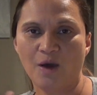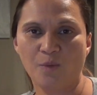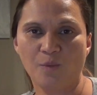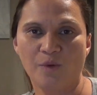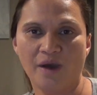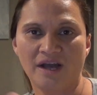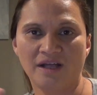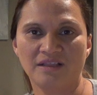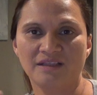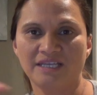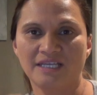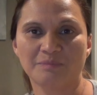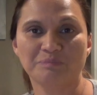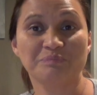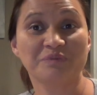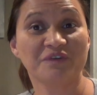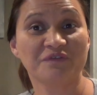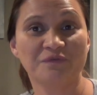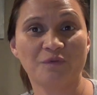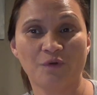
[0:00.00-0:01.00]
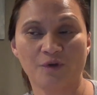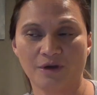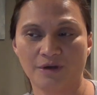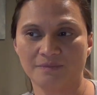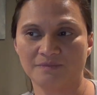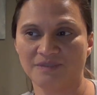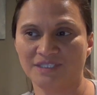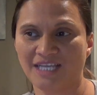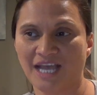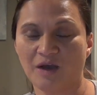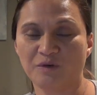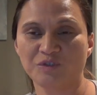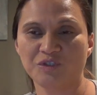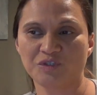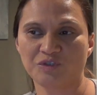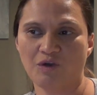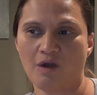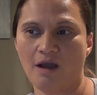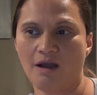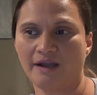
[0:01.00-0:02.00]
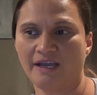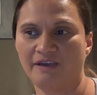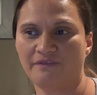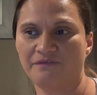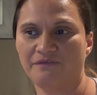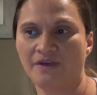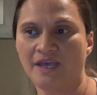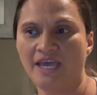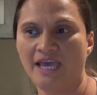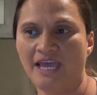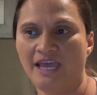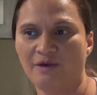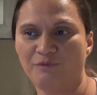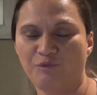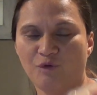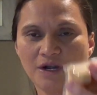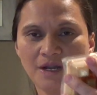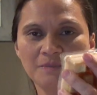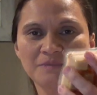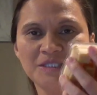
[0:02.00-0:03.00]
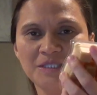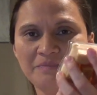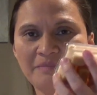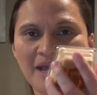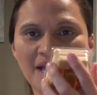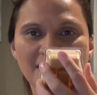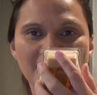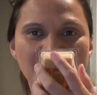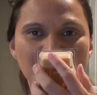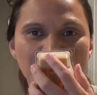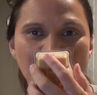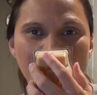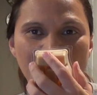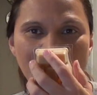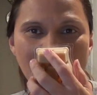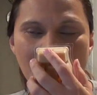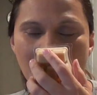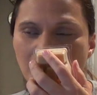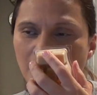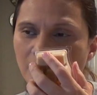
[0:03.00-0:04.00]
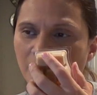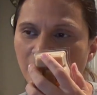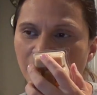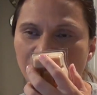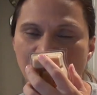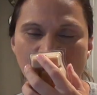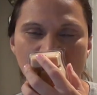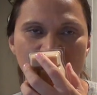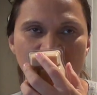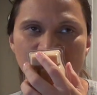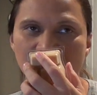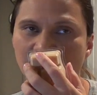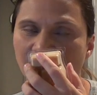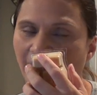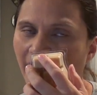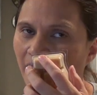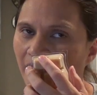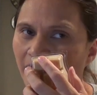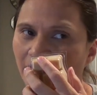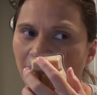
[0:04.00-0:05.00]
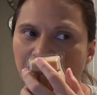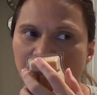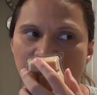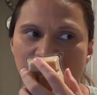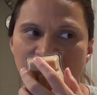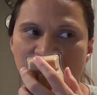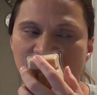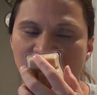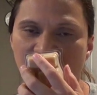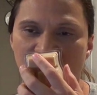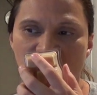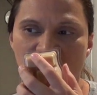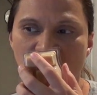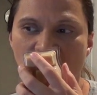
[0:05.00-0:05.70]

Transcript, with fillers: well it performs, how strong. If what I'm smelling right now of that caramel and the